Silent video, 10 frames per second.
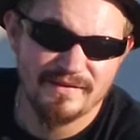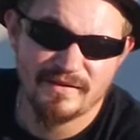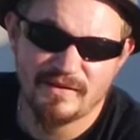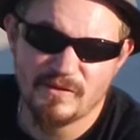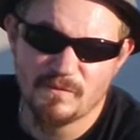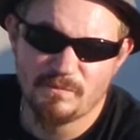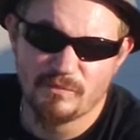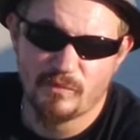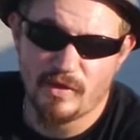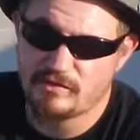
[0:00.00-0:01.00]
You know,
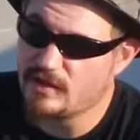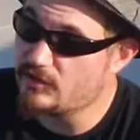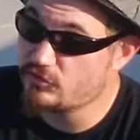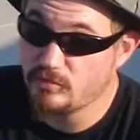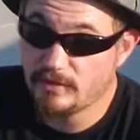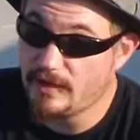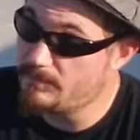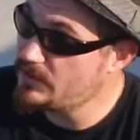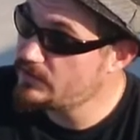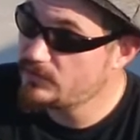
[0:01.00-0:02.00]
it's got two things. I
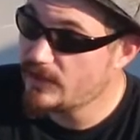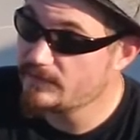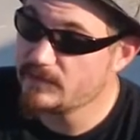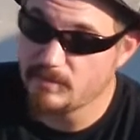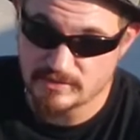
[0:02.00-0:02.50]
mean, you gotta think about it.